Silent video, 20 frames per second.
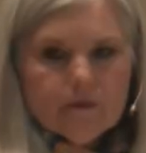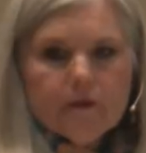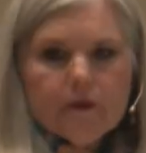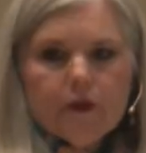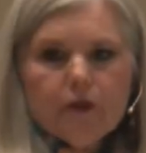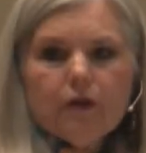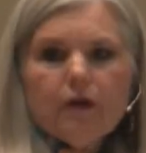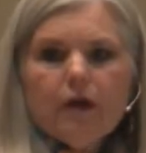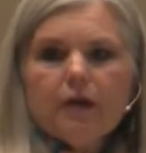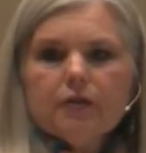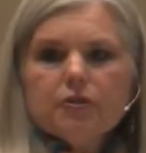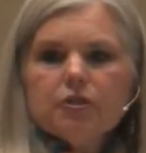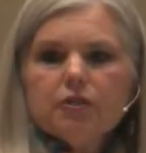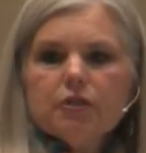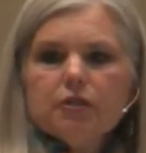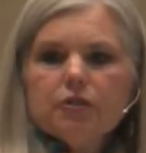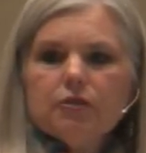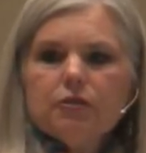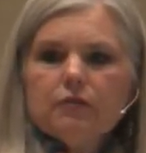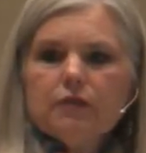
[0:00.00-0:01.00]
You know how she
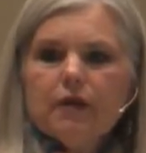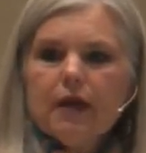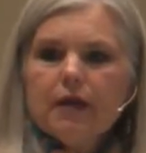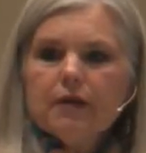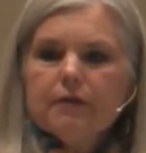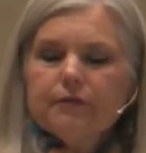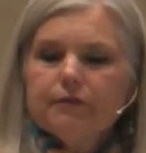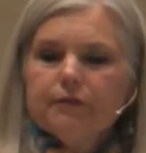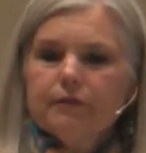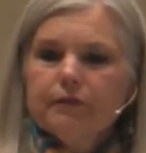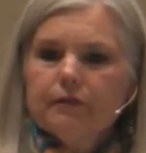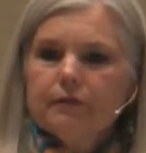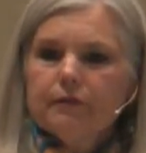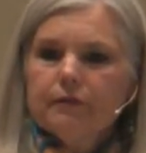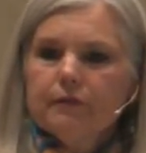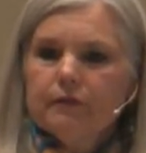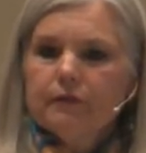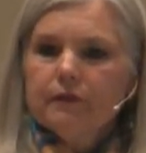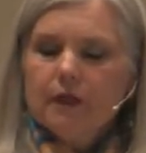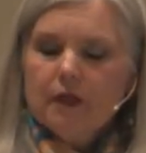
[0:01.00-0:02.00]
could do that?
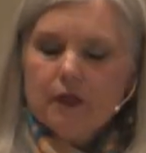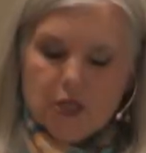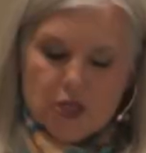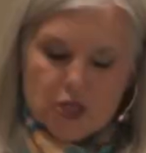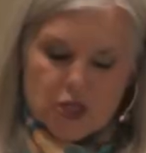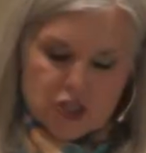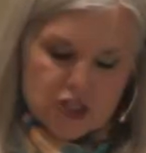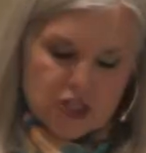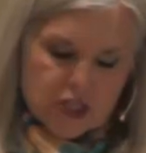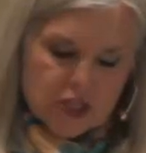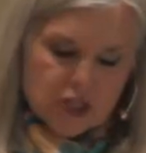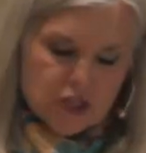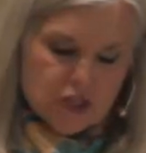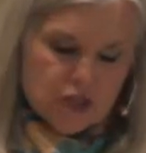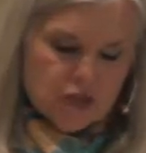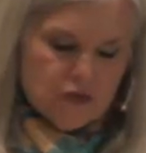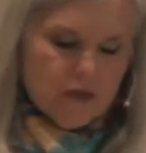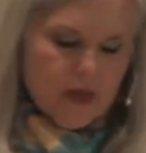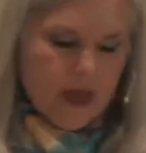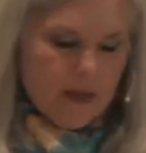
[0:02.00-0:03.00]
She could
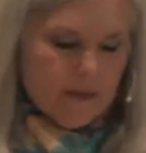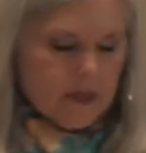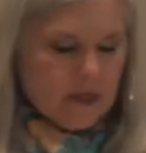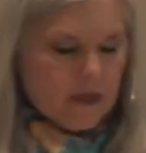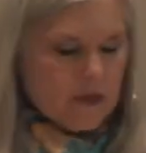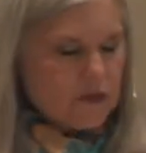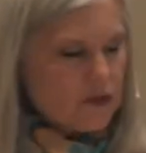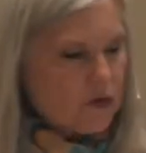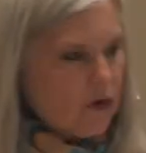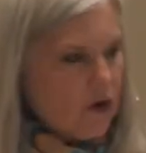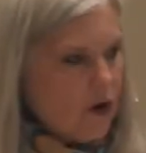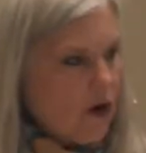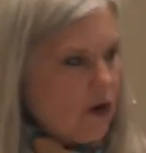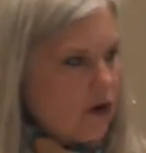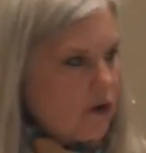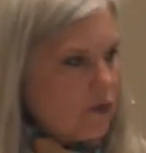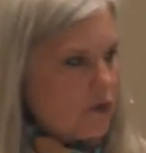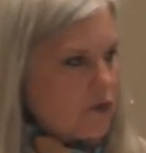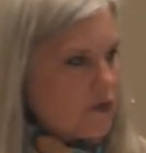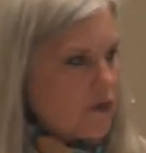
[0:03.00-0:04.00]
do that because her
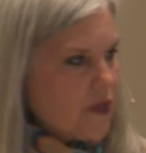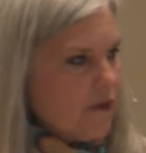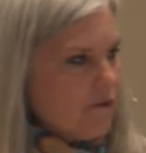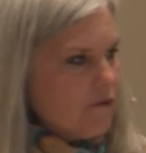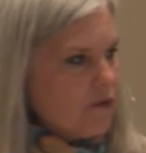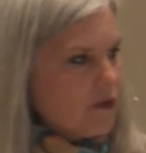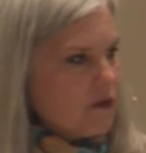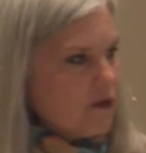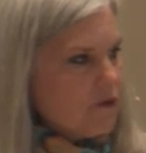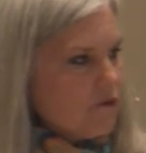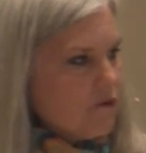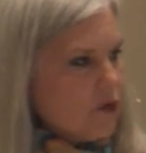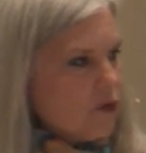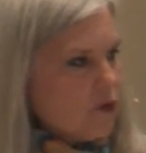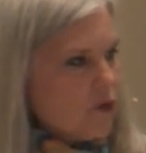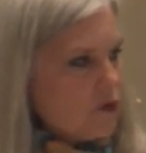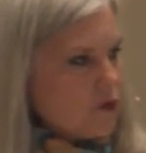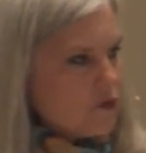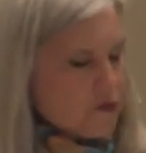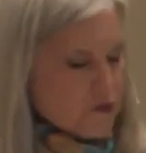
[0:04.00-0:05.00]
heart was
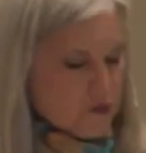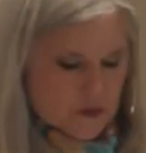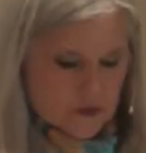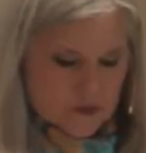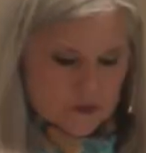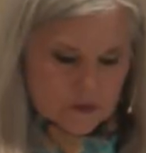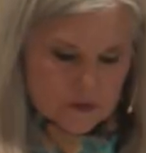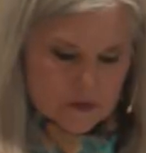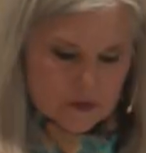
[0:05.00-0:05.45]
heaven-focused.